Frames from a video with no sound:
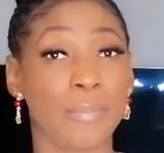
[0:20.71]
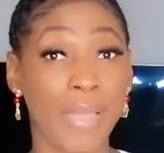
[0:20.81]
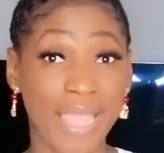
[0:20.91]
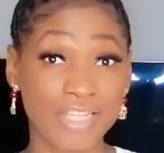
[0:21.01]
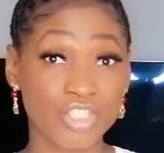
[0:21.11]

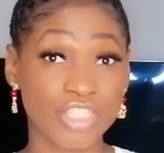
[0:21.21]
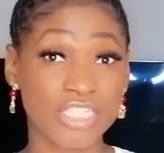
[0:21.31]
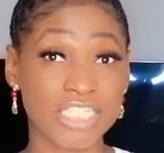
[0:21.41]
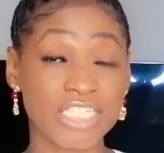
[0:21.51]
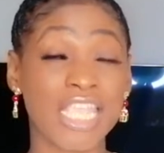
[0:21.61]

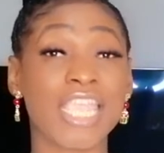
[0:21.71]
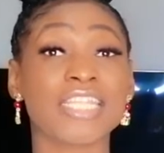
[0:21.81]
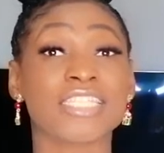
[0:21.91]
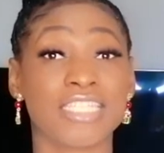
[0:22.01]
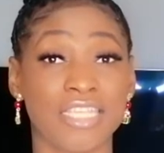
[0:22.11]
patches
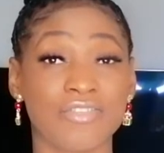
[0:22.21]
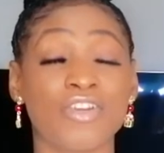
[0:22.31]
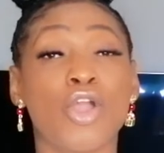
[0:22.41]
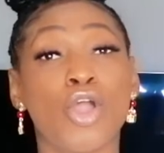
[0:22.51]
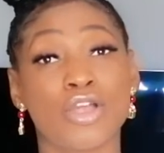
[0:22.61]
and give a
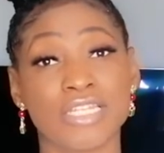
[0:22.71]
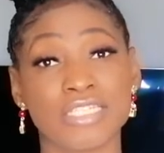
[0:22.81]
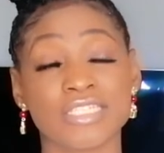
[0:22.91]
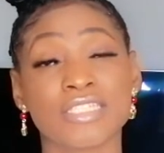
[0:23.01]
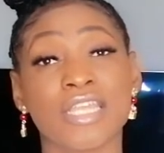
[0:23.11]

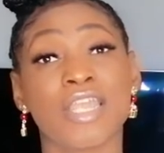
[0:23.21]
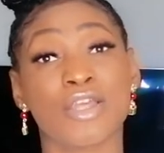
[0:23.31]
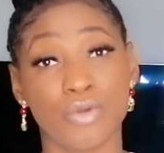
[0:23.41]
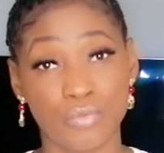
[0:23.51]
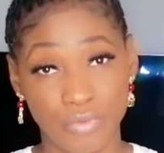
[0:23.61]
honest
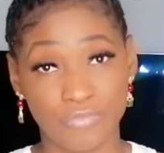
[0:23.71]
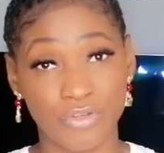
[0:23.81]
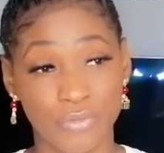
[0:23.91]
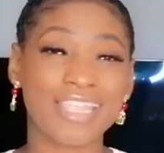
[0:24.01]
review.